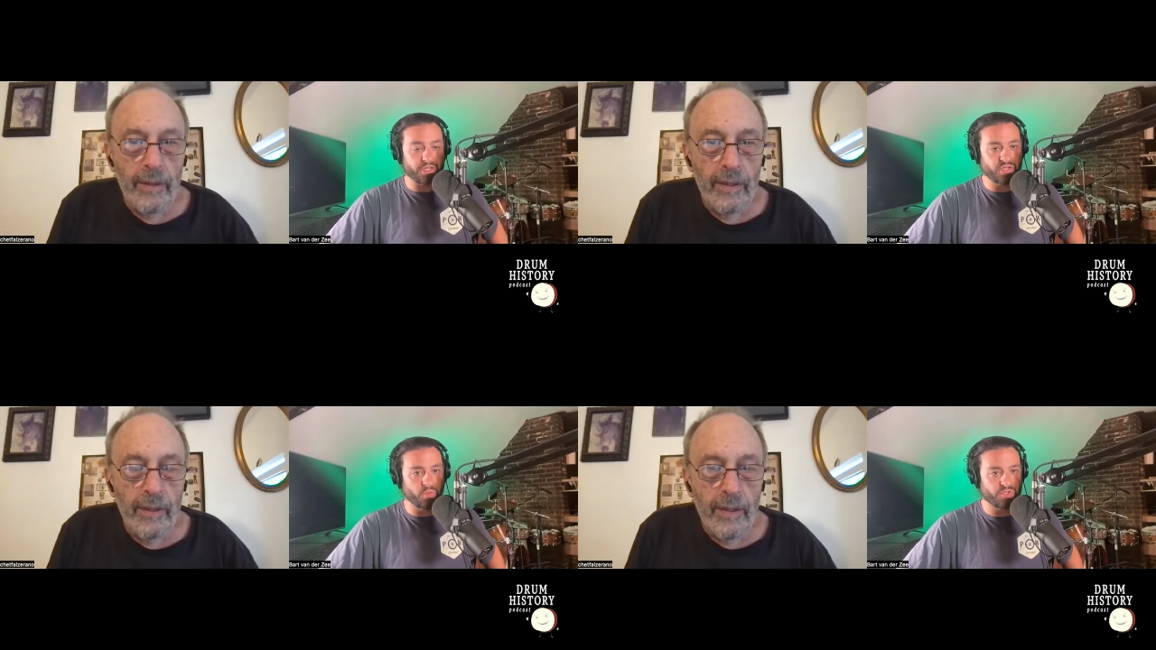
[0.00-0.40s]

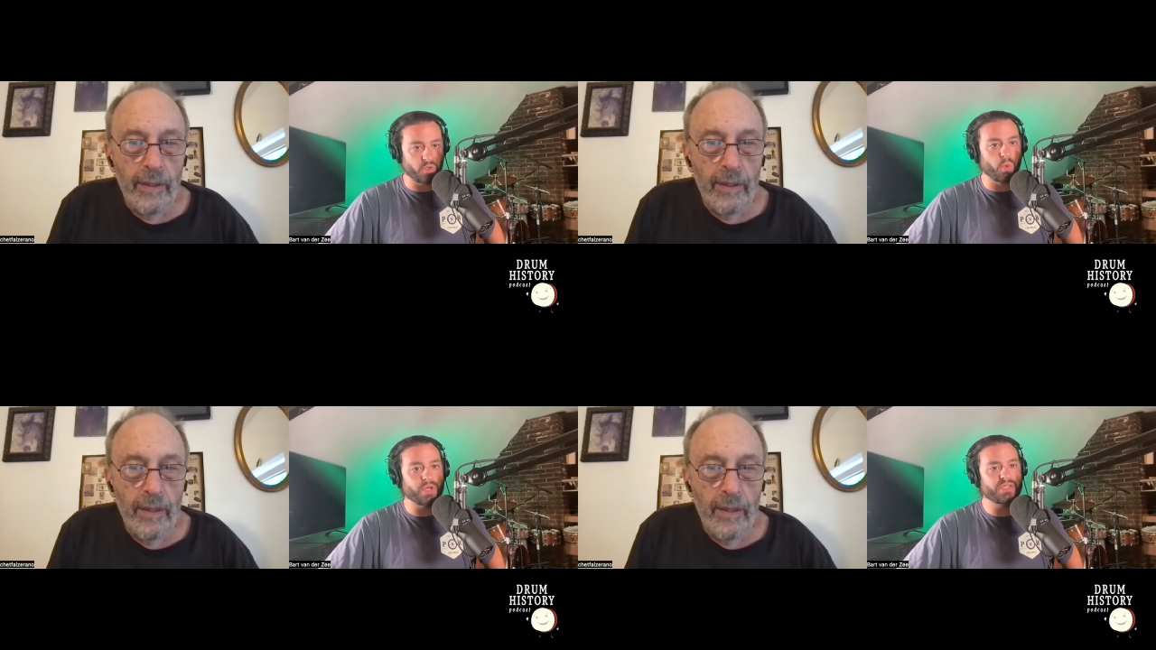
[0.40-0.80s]
Speaker 1: So so
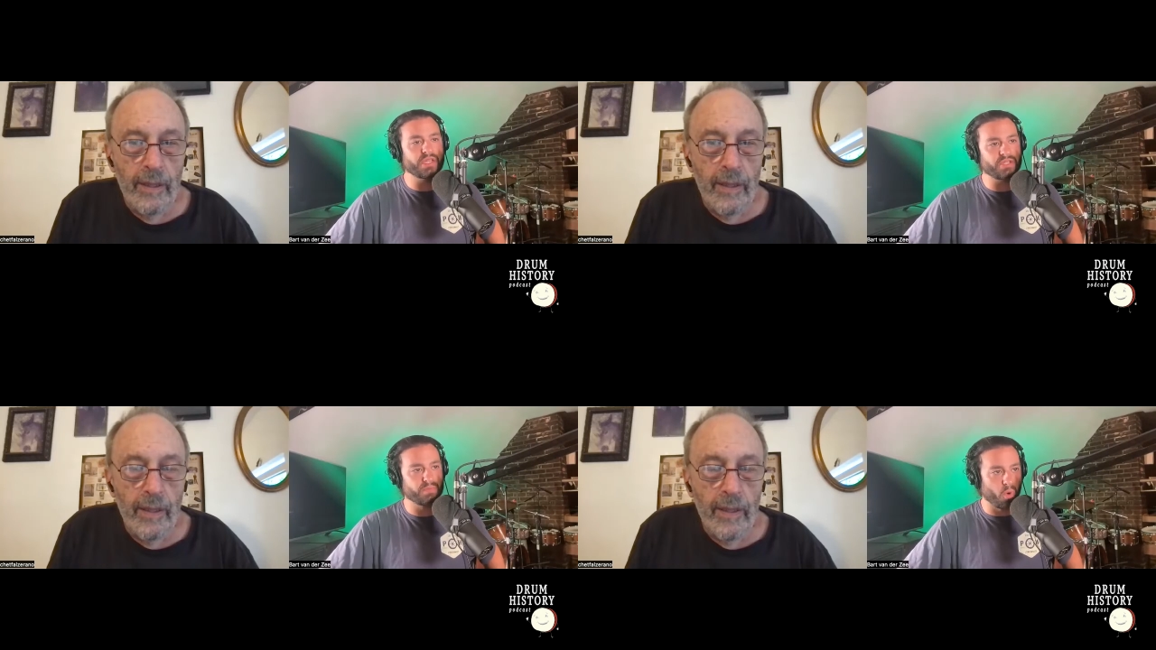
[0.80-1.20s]
was
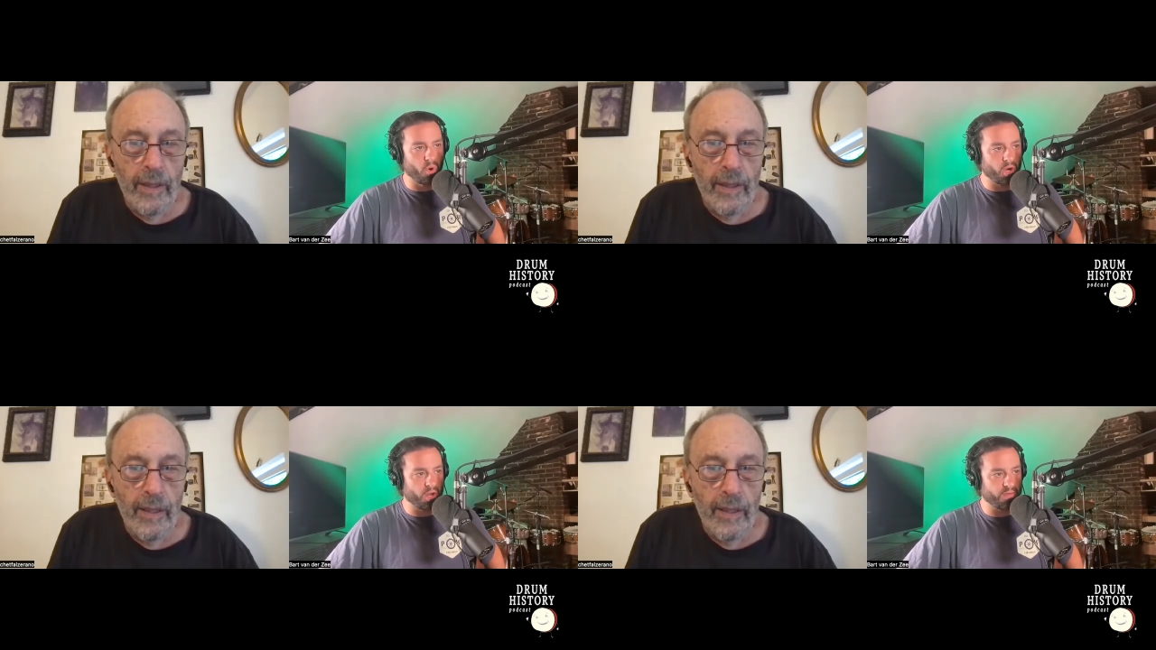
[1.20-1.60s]
this
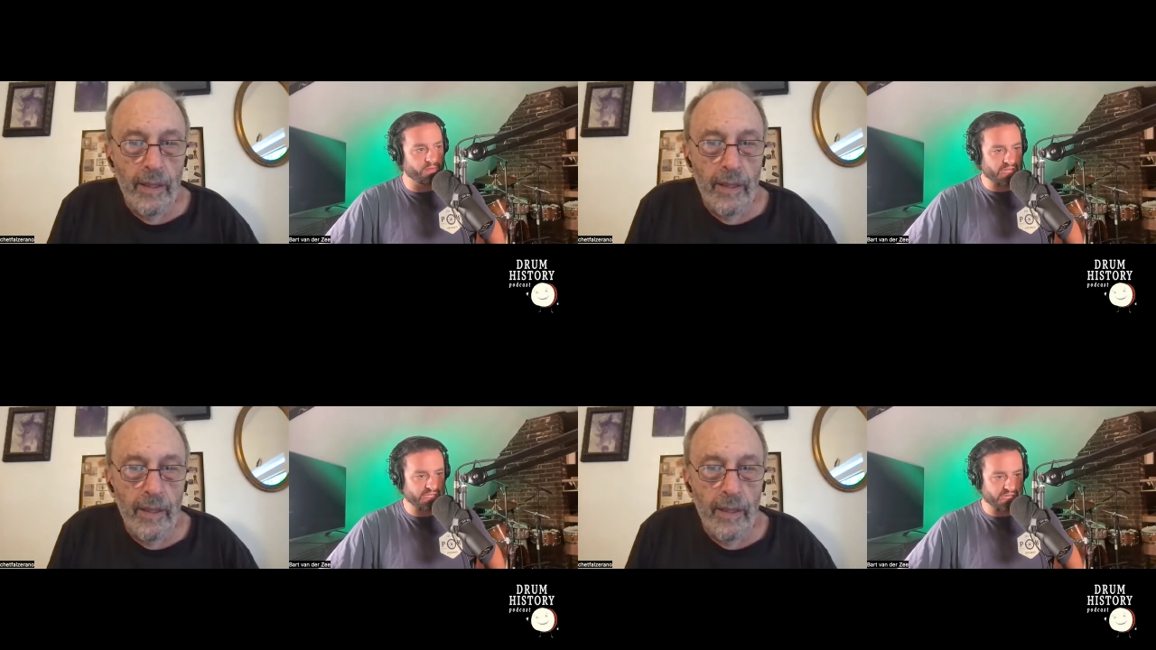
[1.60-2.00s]
more of
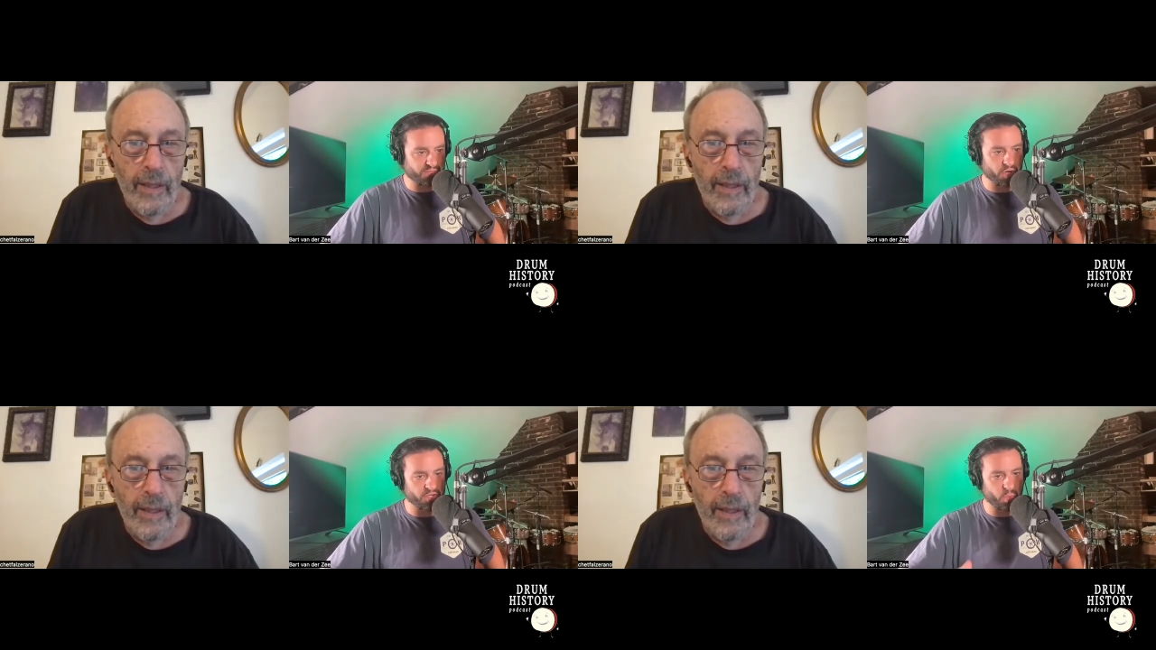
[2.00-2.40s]
as as
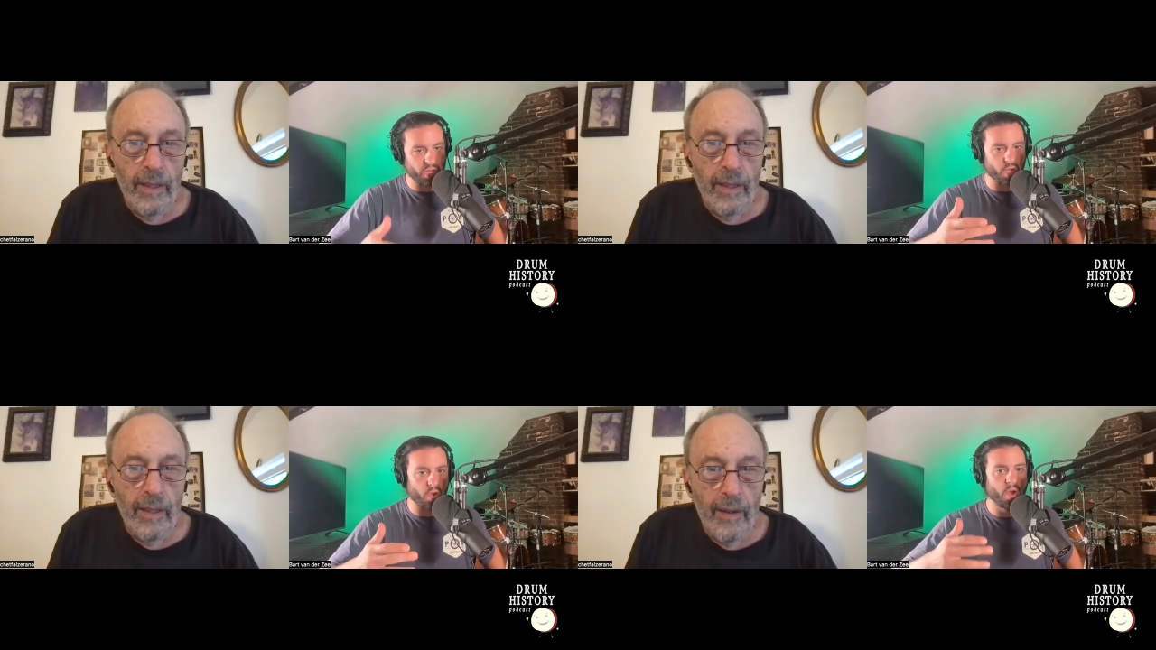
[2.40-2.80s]
far as
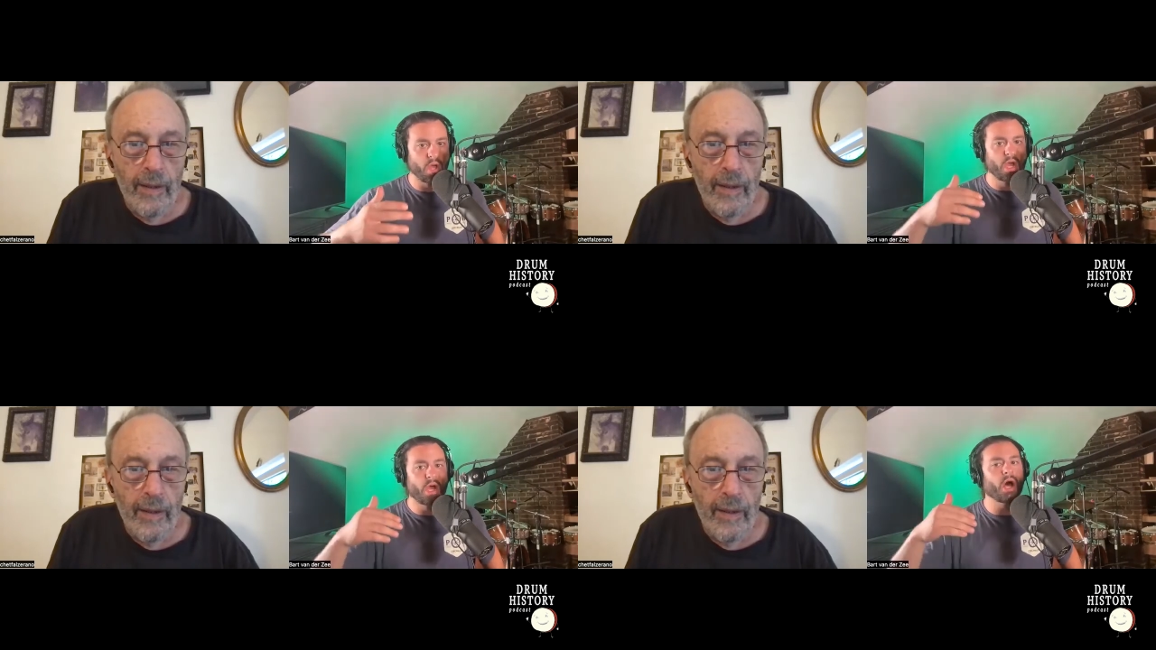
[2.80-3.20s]
we know
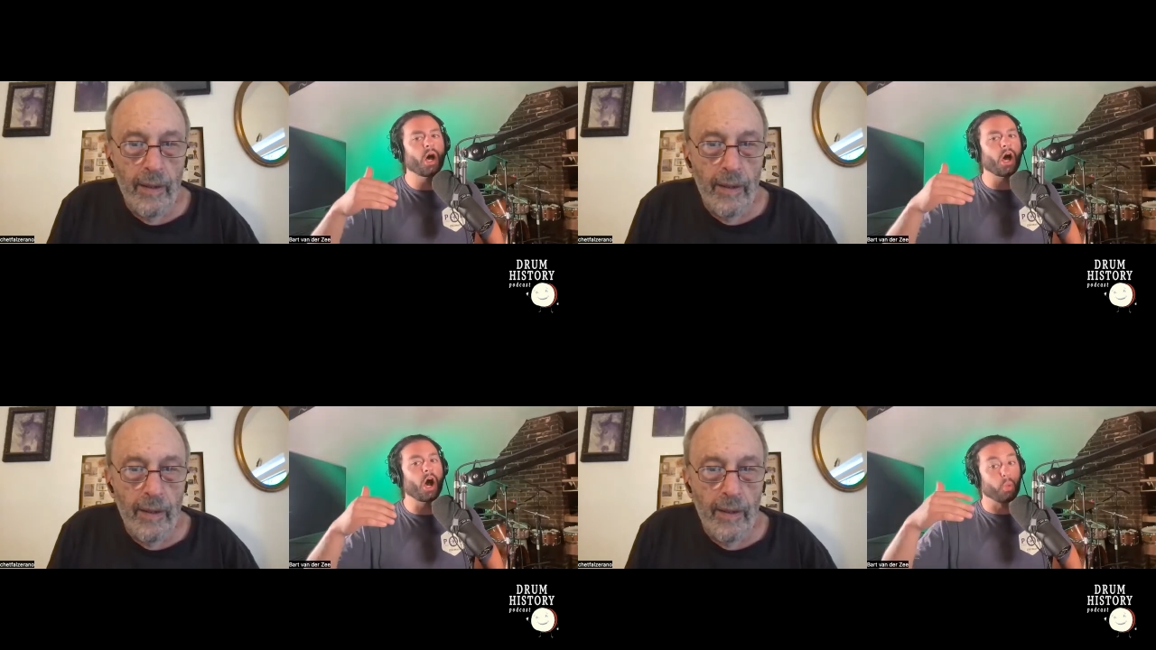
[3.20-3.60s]

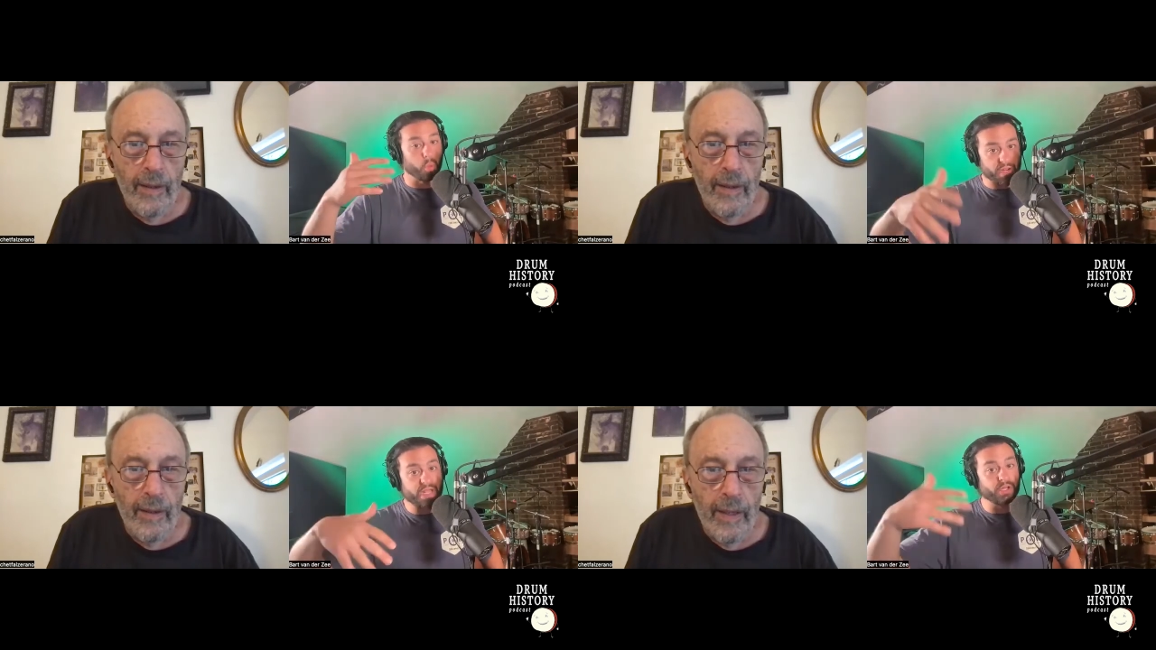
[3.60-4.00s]
a
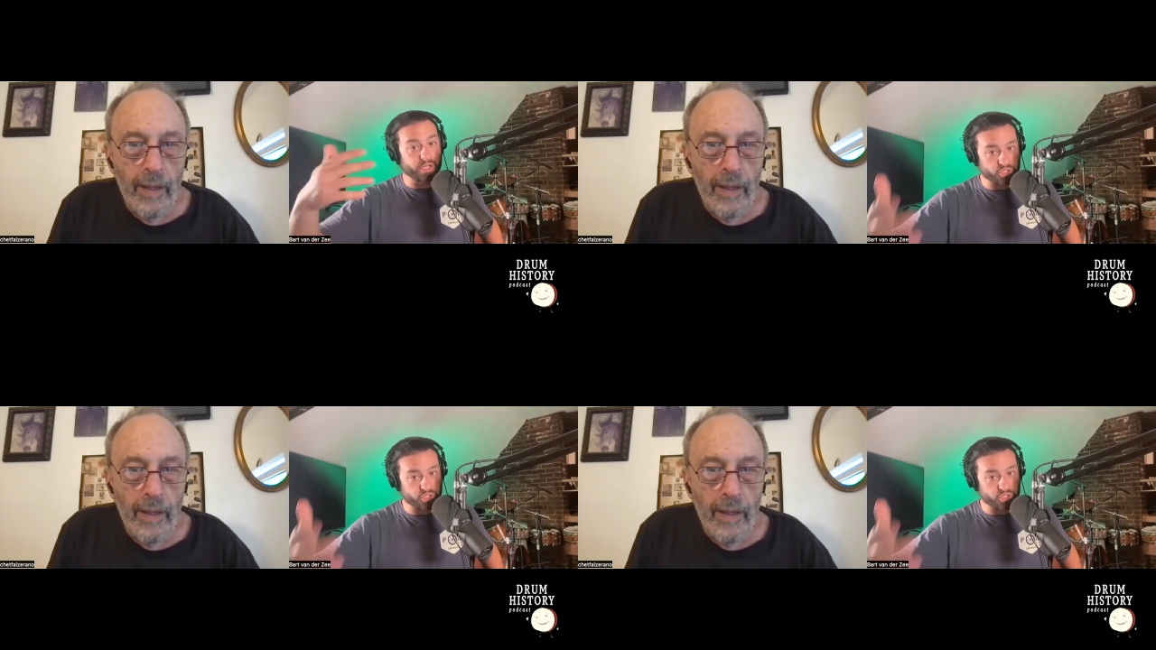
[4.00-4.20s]
real